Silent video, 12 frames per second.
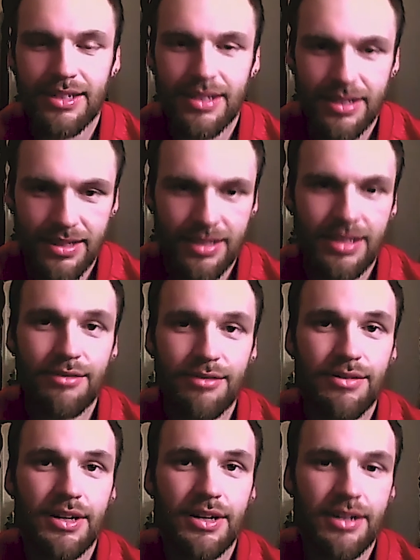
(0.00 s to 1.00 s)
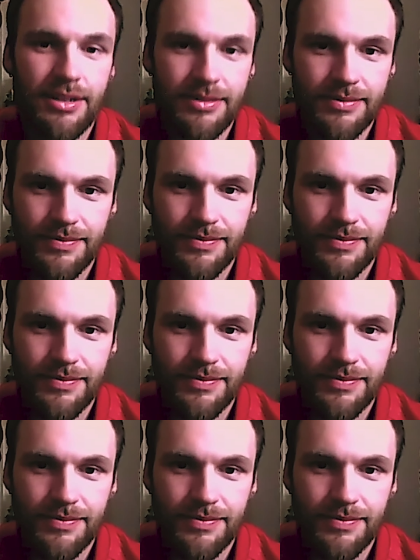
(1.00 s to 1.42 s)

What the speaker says: You can't just sit and wait for